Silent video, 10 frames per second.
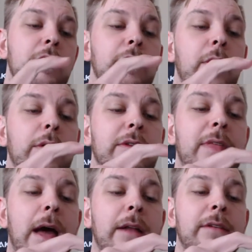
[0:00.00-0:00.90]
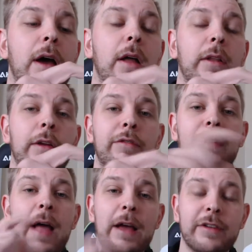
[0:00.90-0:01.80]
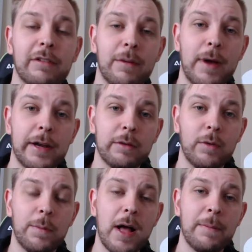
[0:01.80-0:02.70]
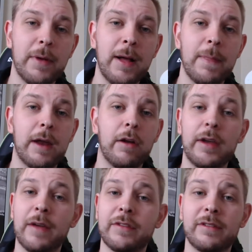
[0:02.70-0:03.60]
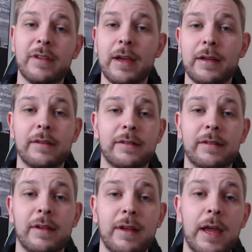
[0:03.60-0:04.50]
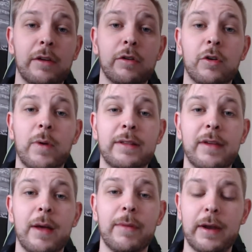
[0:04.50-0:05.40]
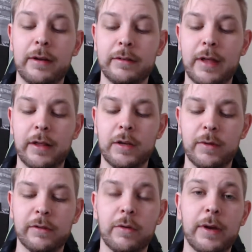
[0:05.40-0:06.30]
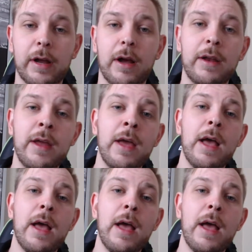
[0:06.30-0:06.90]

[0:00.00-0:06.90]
You'll notice that a little flashing reminder will pop up, and all you have to say is, "Hey Google, what's up?" and it'll tell you what's going on,